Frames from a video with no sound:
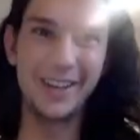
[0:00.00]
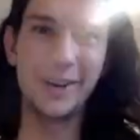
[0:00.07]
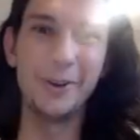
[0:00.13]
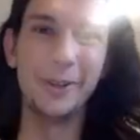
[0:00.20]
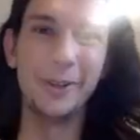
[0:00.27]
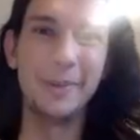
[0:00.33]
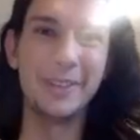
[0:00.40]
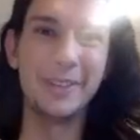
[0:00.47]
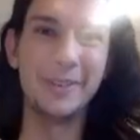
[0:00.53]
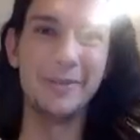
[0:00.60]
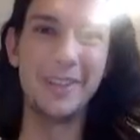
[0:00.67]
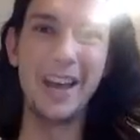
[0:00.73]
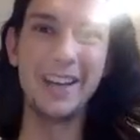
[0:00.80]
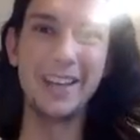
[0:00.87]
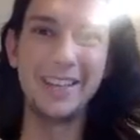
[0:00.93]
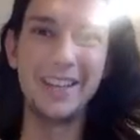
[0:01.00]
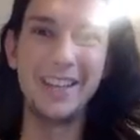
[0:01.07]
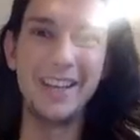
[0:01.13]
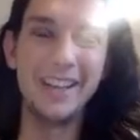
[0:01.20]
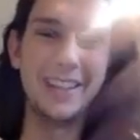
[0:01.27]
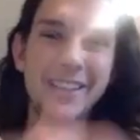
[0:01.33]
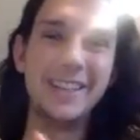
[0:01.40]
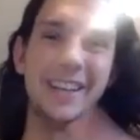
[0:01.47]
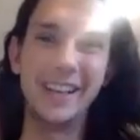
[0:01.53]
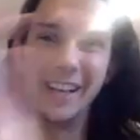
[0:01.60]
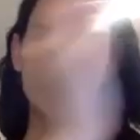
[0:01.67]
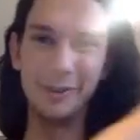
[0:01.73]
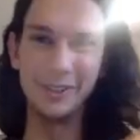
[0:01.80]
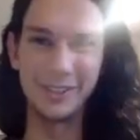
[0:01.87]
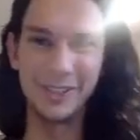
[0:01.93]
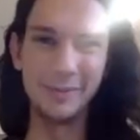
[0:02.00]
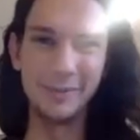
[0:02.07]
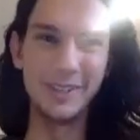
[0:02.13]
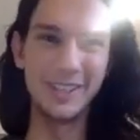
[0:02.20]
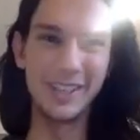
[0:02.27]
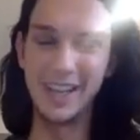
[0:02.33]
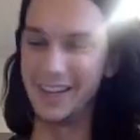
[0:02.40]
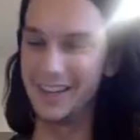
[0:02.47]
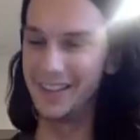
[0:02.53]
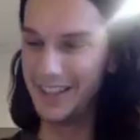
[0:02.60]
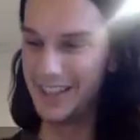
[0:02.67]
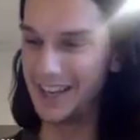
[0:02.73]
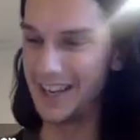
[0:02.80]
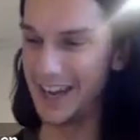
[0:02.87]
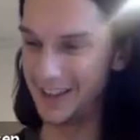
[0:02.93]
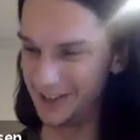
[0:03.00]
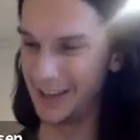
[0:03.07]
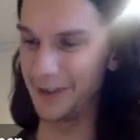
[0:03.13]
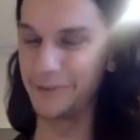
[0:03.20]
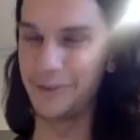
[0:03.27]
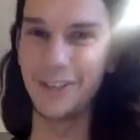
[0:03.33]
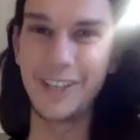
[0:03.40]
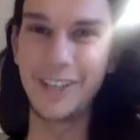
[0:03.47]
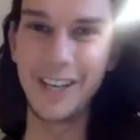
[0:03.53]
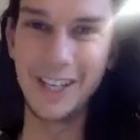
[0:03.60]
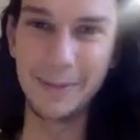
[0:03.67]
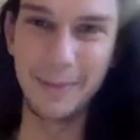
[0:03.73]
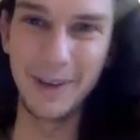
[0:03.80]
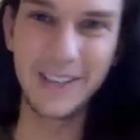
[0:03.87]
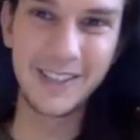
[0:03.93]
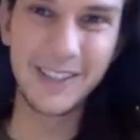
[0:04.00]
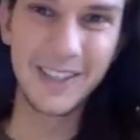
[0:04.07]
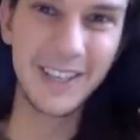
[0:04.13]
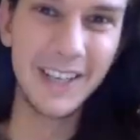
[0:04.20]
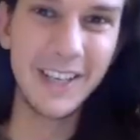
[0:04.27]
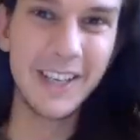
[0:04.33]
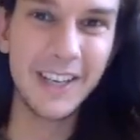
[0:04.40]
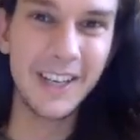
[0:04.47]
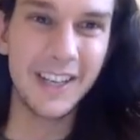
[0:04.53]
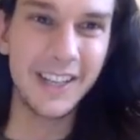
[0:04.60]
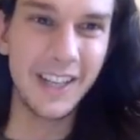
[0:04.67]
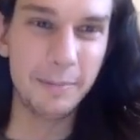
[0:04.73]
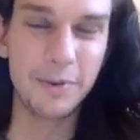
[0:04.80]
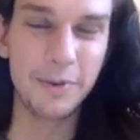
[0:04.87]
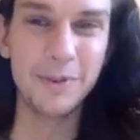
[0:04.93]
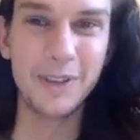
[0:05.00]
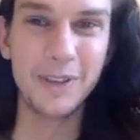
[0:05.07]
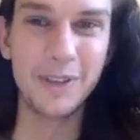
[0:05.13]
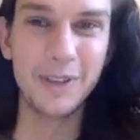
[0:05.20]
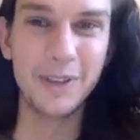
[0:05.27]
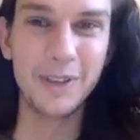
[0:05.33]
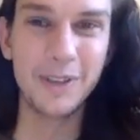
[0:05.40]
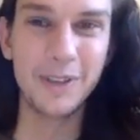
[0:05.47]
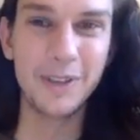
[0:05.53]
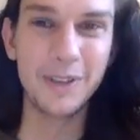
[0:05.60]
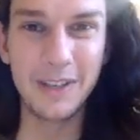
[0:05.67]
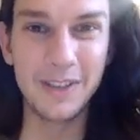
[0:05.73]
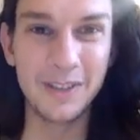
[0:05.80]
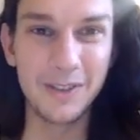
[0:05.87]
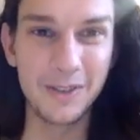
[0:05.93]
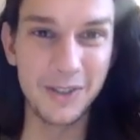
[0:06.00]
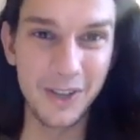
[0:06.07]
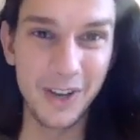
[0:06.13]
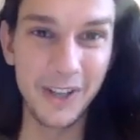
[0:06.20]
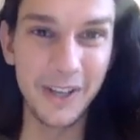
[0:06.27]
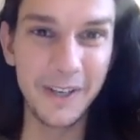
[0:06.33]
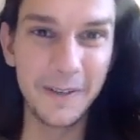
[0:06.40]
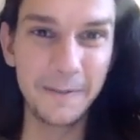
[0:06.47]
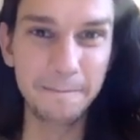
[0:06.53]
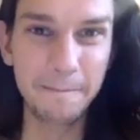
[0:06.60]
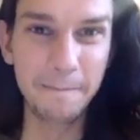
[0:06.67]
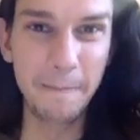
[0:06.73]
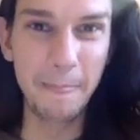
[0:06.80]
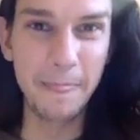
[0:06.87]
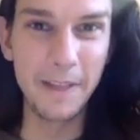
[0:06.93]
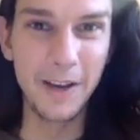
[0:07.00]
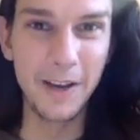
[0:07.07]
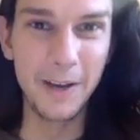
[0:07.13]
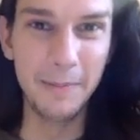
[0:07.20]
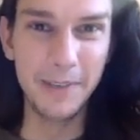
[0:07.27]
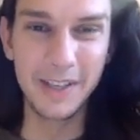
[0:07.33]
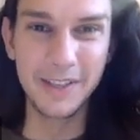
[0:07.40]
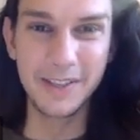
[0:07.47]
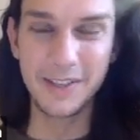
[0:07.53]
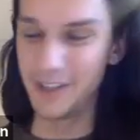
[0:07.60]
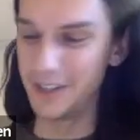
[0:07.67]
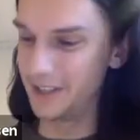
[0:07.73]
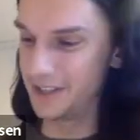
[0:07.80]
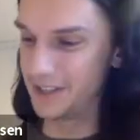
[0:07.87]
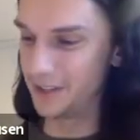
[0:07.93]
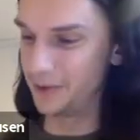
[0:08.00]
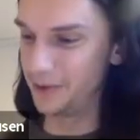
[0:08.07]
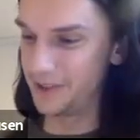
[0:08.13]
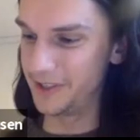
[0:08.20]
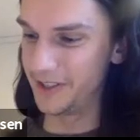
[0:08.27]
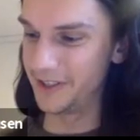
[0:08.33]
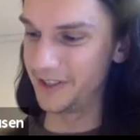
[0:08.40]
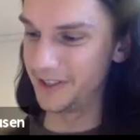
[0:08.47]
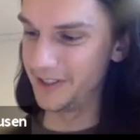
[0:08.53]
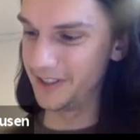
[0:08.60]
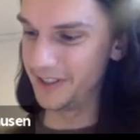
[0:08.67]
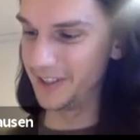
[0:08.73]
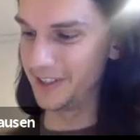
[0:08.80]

colimits of that, and then take inverse limits again, and you get a Frechet space. And that proves that Frechet spaces are solid, because solid is closed under